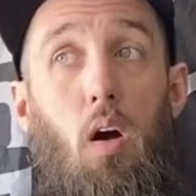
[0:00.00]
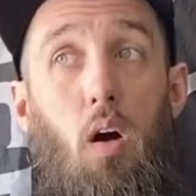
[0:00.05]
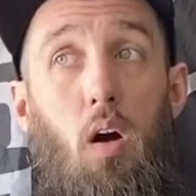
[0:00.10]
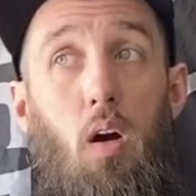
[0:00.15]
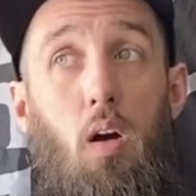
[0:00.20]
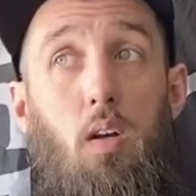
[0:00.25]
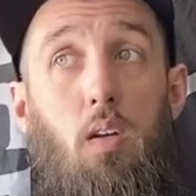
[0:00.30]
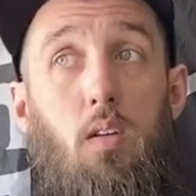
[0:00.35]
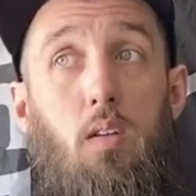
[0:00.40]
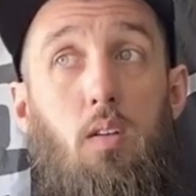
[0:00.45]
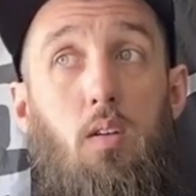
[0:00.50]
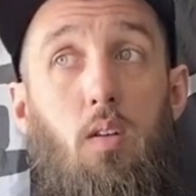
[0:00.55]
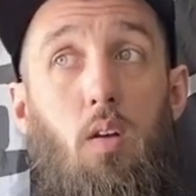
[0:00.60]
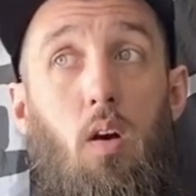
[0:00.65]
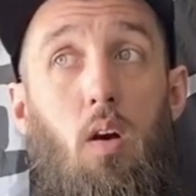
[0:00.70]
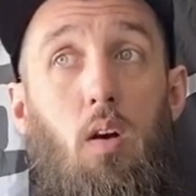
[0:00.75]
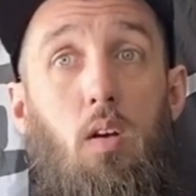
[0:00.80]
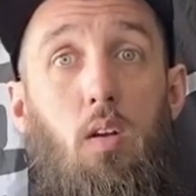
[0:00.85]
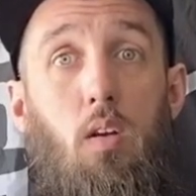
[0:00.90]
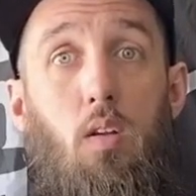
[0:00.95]
I did
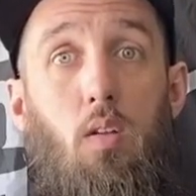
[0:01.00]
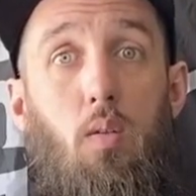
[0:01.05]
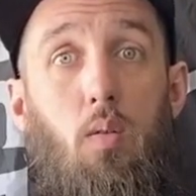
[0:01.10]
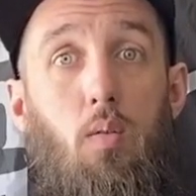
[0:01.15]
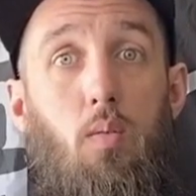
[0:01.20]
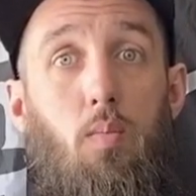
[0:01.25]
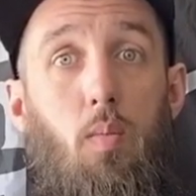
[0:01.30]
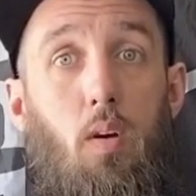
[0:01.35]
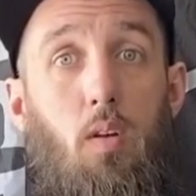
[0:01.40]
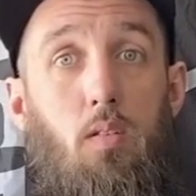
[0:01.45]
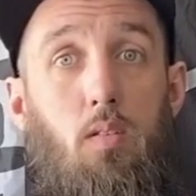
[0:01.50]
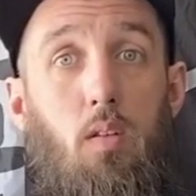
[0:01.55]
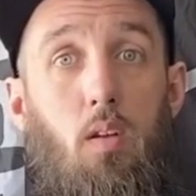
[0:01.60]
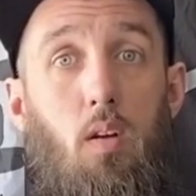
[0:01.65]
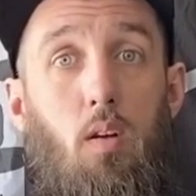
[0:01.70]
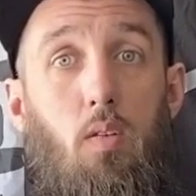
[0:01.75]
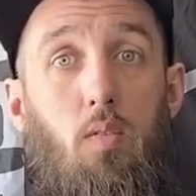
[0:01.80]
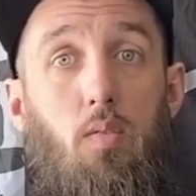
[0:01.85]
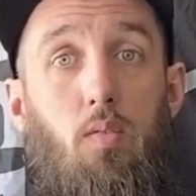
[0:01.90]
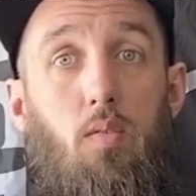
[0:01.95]
not include
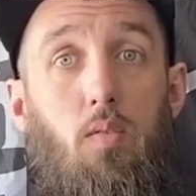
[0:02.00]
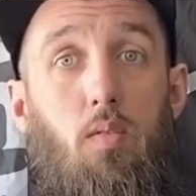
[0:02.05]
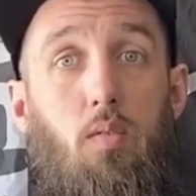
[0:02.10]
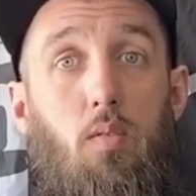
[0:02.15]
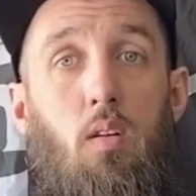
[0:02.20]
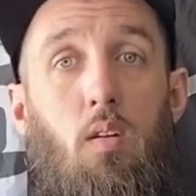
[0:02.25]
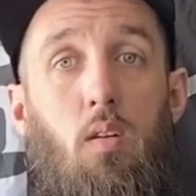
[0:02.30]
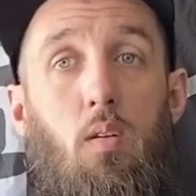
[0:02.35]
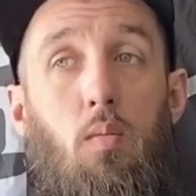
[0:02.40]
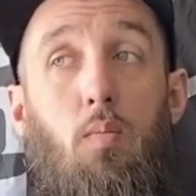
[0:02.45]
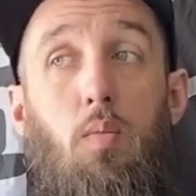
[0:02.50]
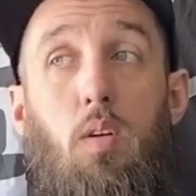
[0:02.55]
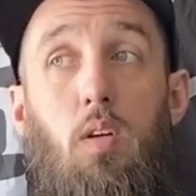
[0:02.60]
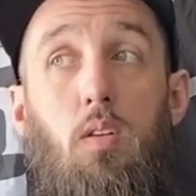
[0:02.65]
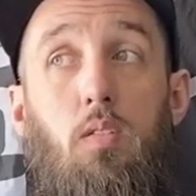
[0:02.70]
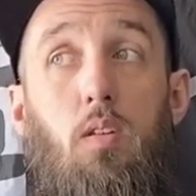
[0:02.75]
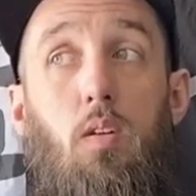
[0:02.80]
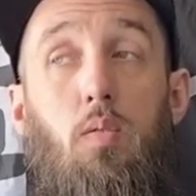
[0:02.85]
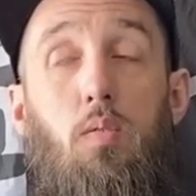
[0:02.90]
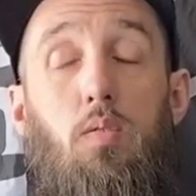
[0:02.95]
myself
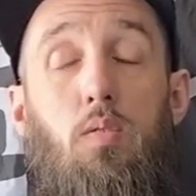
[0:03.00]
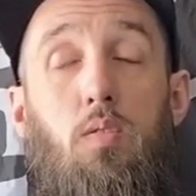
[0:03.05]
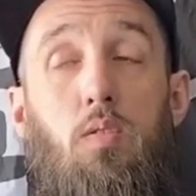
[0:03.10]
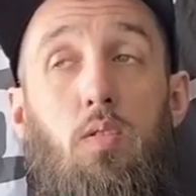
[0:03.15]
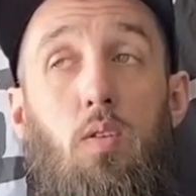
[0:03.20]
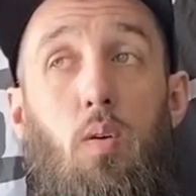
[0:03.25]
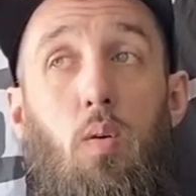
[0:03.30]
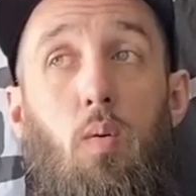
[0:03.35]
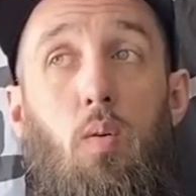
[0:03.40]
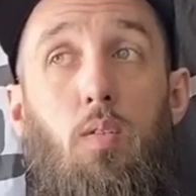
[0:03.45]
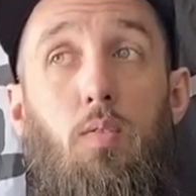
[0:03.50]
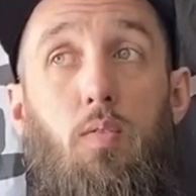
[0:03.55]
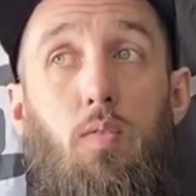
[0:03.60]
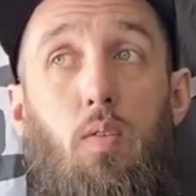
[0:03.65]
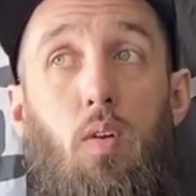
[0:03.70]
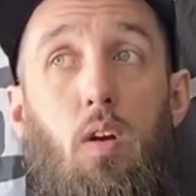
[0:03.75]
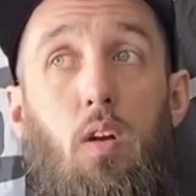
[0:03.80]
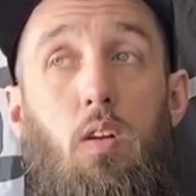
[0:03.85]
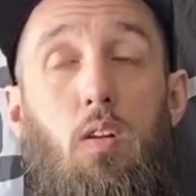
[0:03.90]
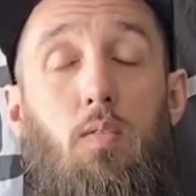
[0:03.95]
because I was so
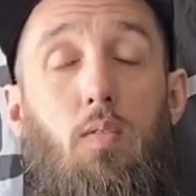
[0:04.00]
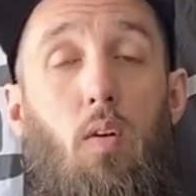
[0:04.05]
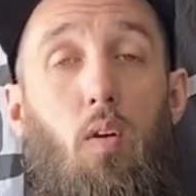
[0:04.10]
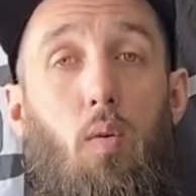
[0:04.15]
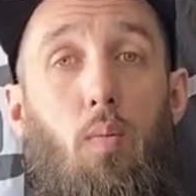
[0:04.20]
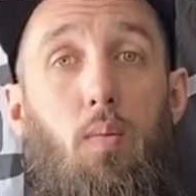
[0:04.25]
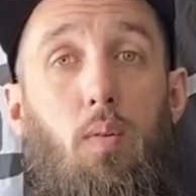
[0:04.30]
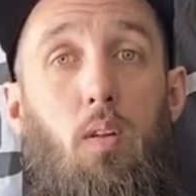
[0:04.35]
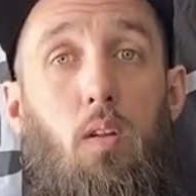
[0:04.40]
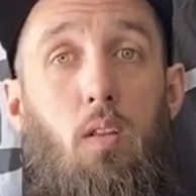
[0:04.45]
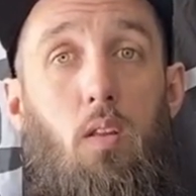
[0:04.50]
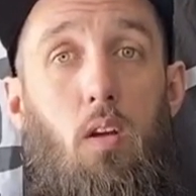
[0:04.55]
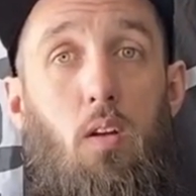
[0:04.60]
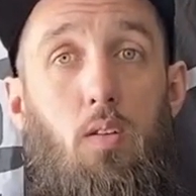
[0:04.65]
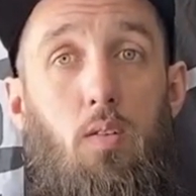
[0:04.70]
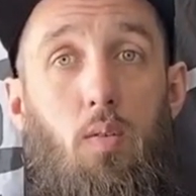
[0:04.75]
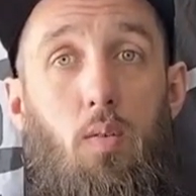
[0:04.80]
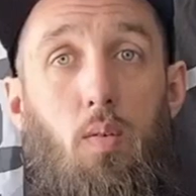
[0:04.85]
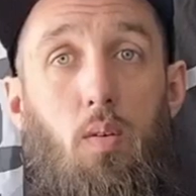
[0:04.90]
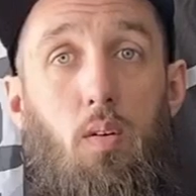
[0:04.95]
afraid of opening that
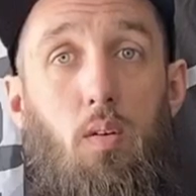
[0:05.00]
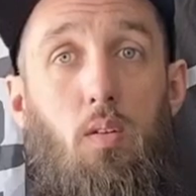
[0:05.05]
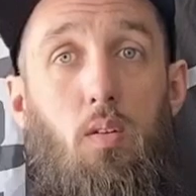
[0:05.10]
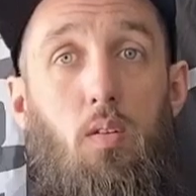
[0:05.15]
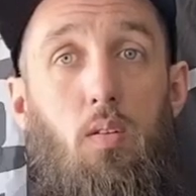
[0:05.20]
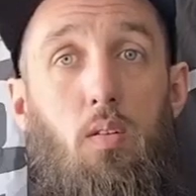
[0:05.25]
door.